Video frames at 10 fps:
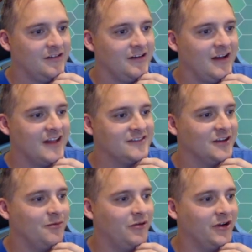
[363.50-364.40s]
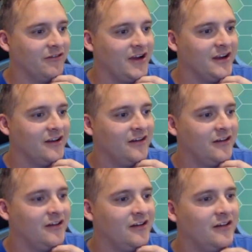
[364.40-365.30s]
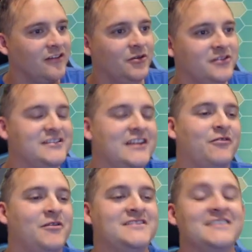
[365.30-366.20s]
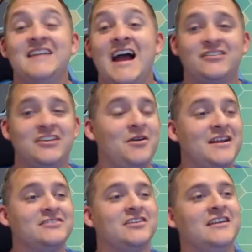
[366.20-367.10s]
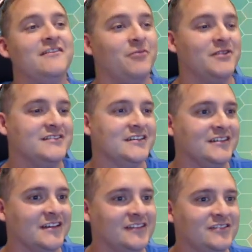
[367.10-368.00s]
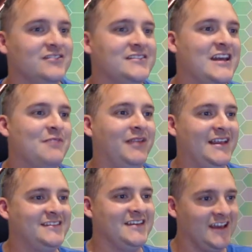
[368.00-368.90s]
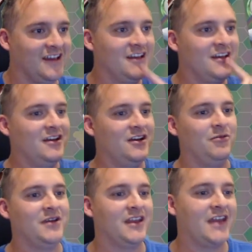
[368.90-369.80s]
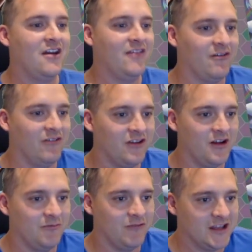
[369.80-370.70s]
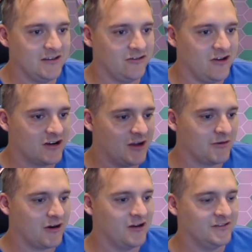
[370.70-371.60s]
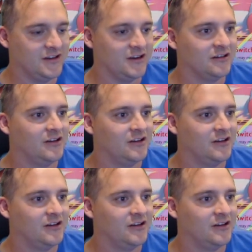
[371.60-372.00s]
At some point, right? So we'll just hit it for 160. Actually, no, it is good to hit for 160 because as soon as they hit Blissey, we can KO that Rotom. We get to draw a couple cards here.